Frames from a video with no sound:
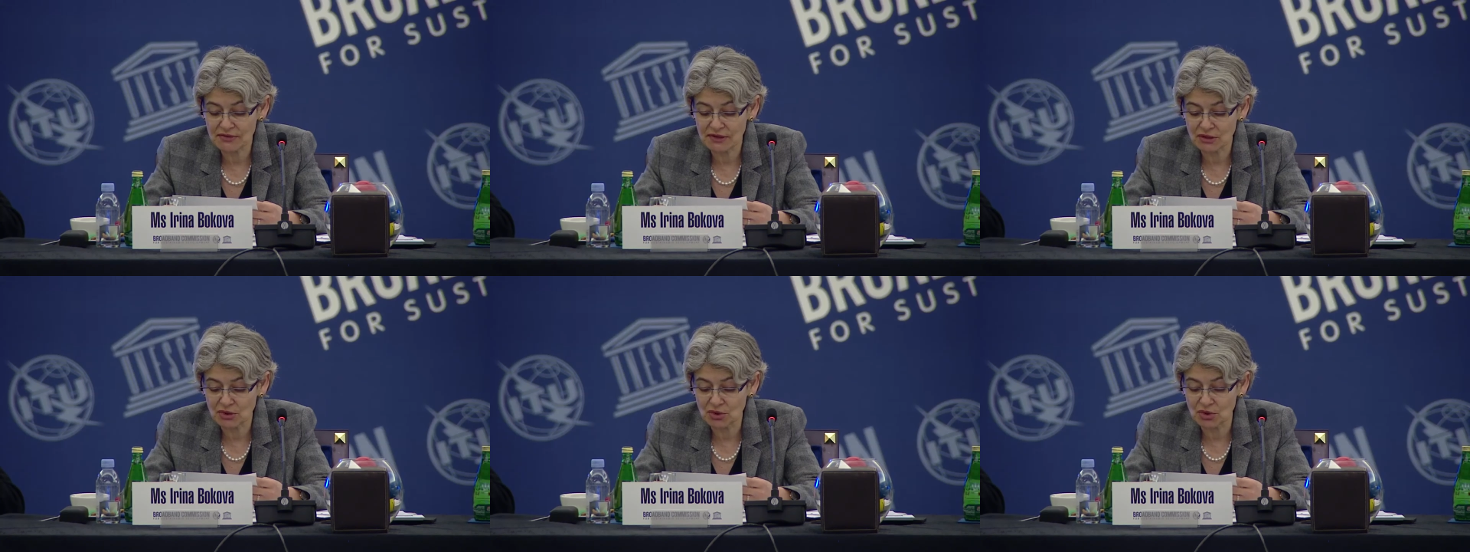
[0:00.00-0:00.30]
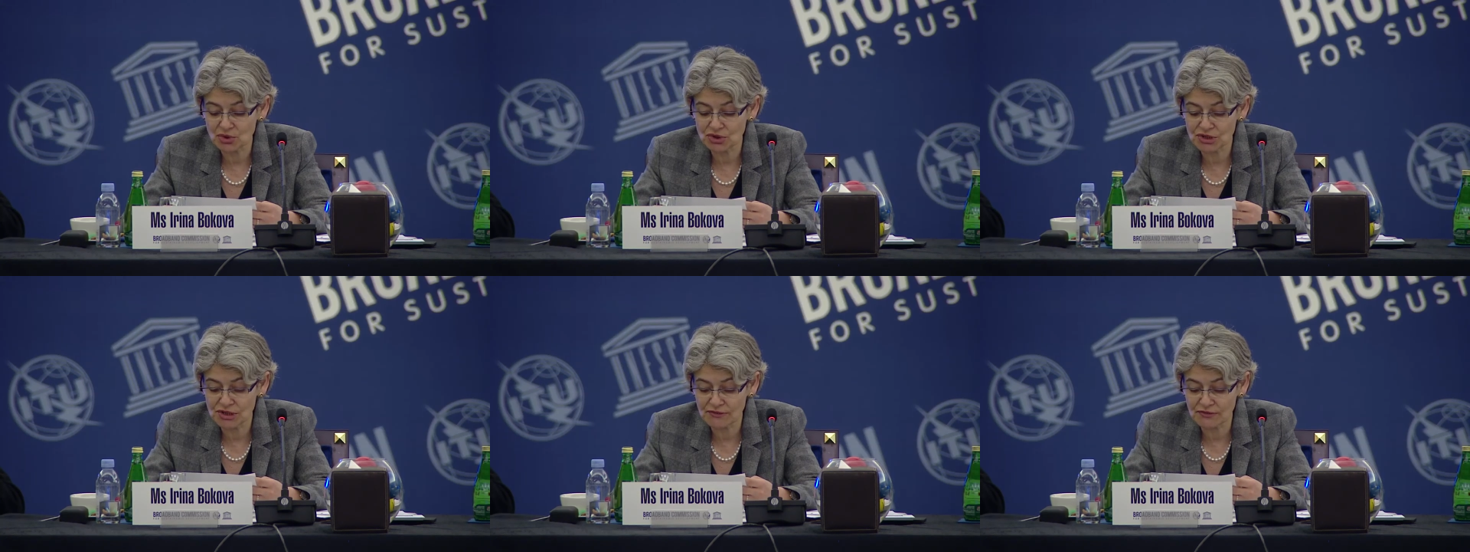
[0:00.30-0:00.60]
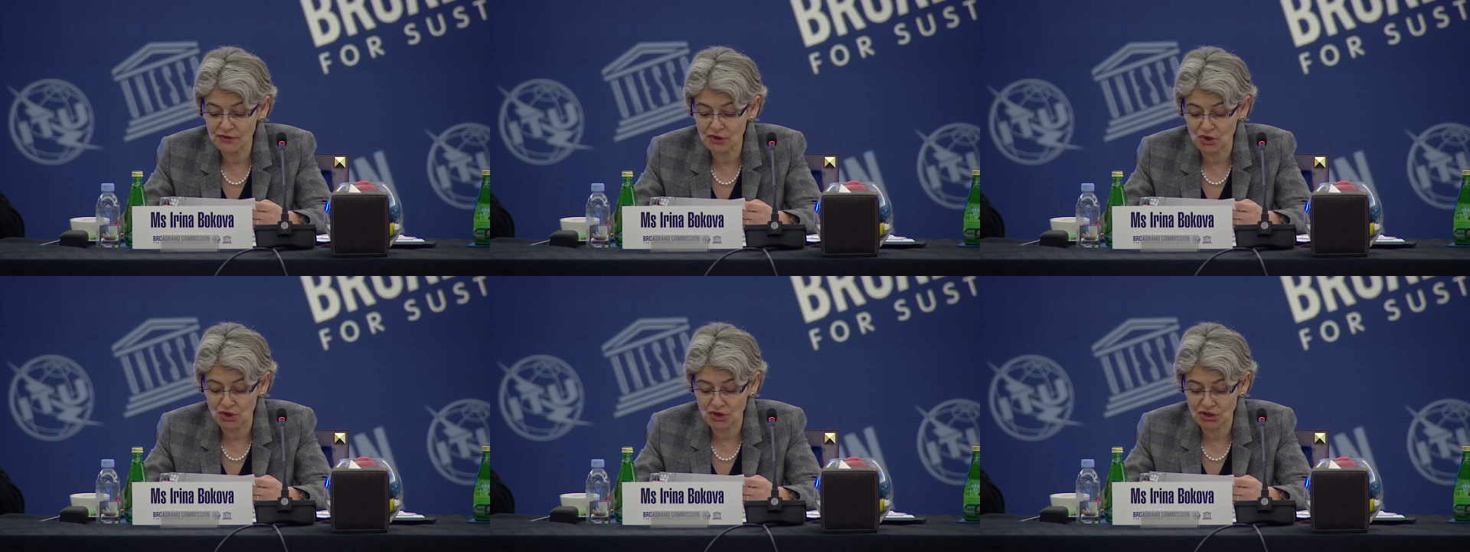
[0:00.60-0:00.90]

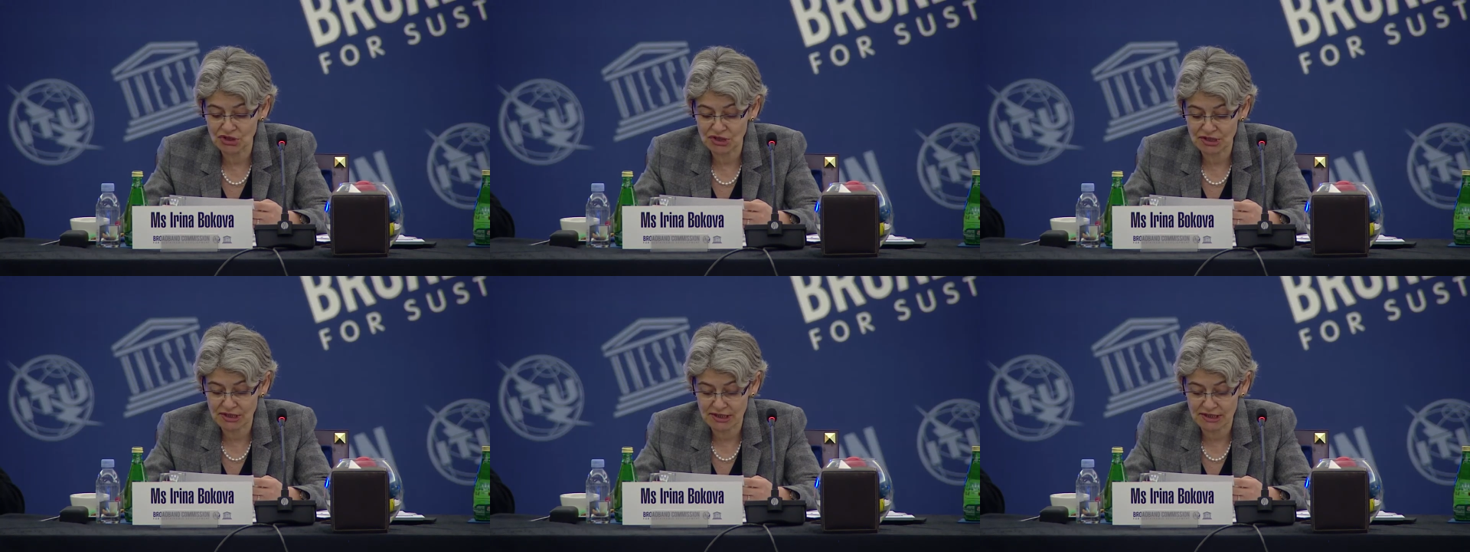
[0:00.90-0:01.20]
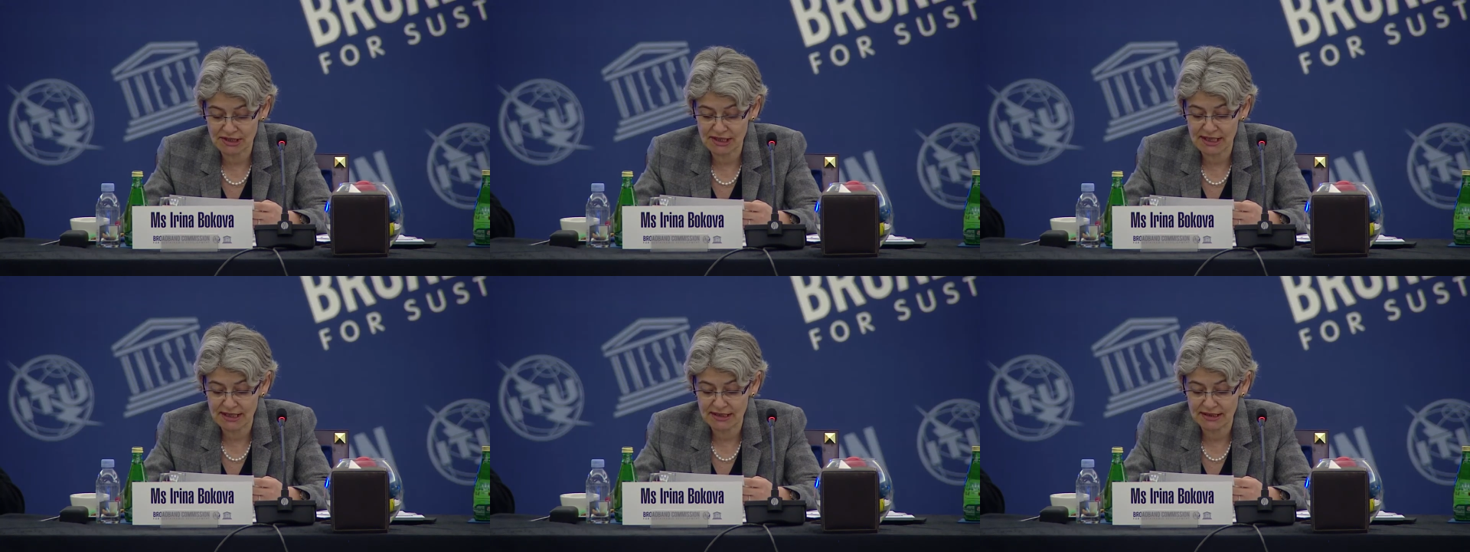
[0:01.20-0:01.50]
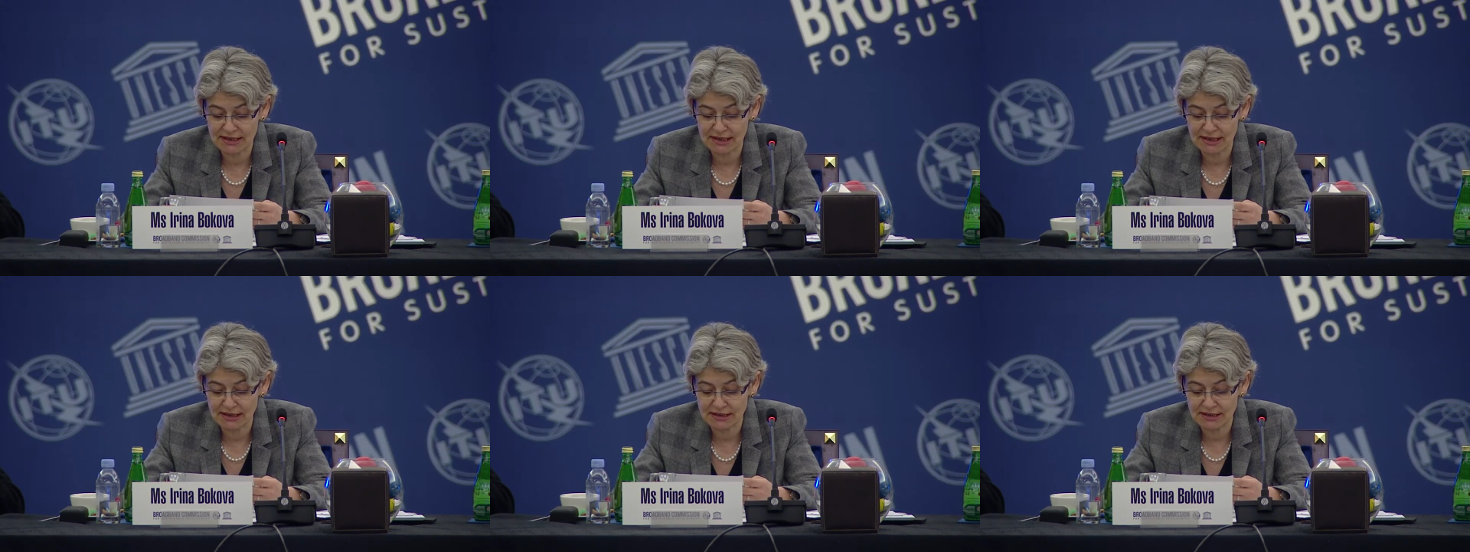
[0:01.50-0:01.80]
inclusive knowledge
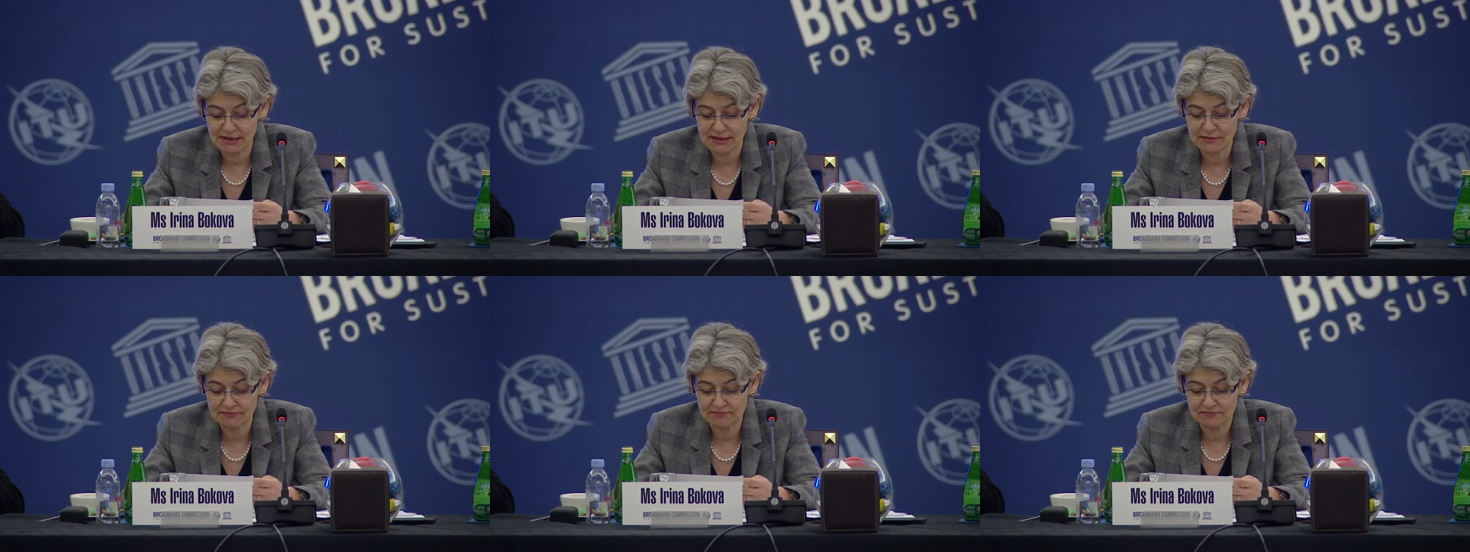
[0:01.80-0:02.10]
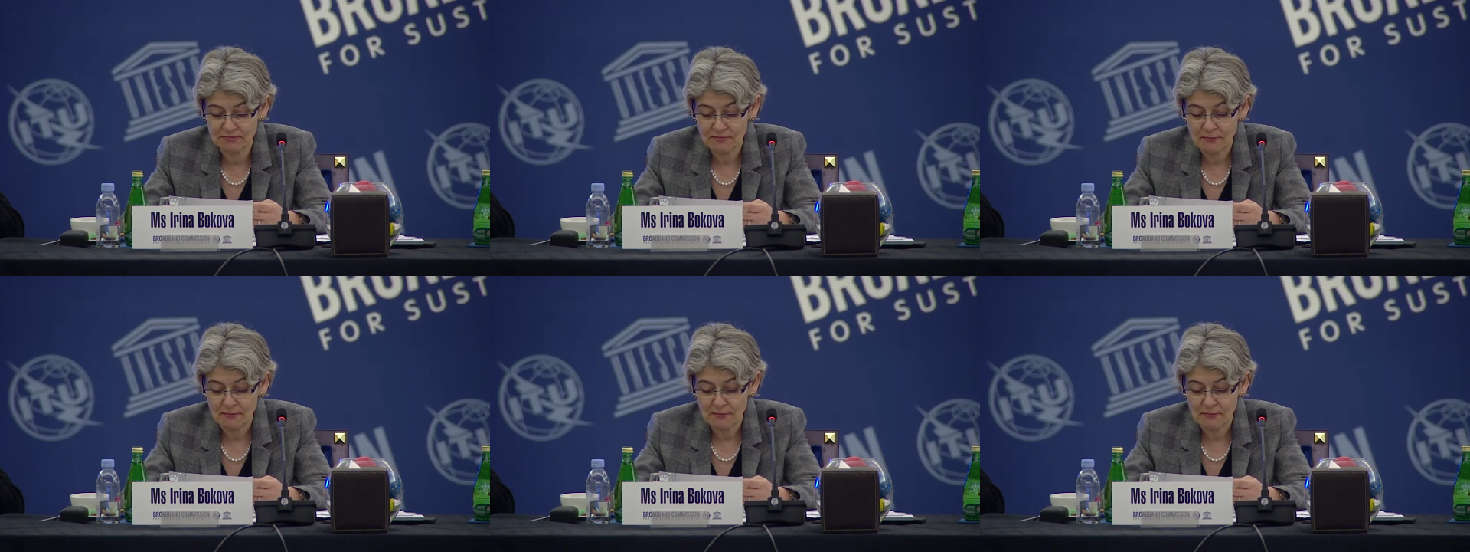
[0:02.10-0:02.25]
societies.